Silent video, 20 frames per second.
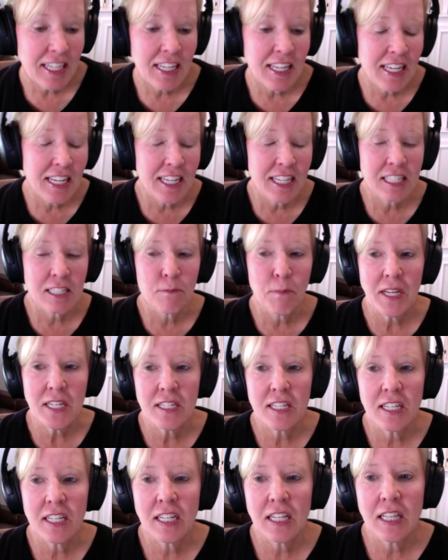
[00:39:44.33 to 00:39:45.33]
It's
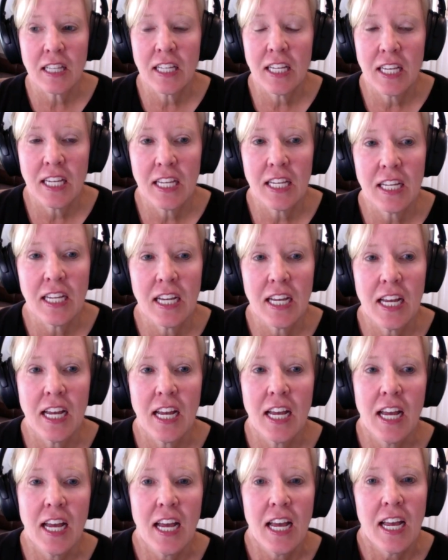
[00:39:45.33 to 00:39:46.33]
basically
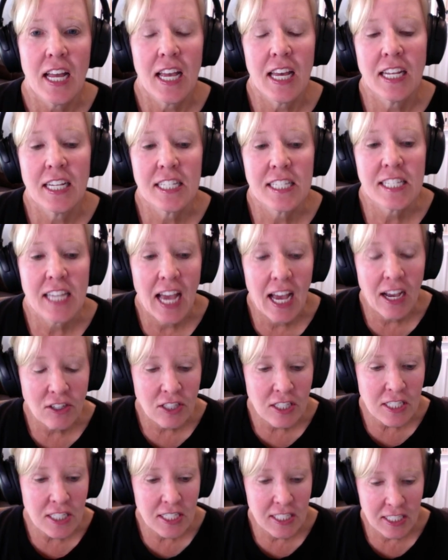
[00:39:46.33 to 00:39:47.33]
an
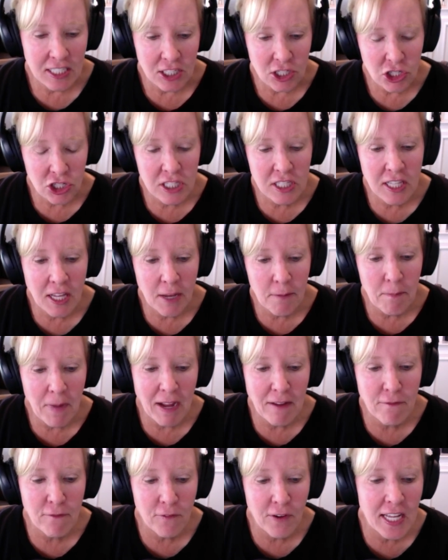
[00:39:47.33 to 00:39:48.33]
Italian dish that my
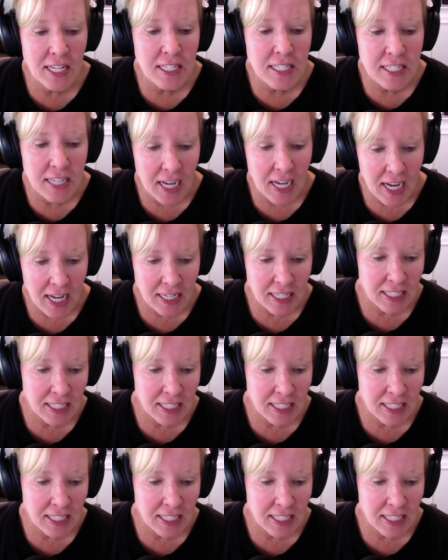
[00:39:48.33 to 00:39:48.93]
friend Donna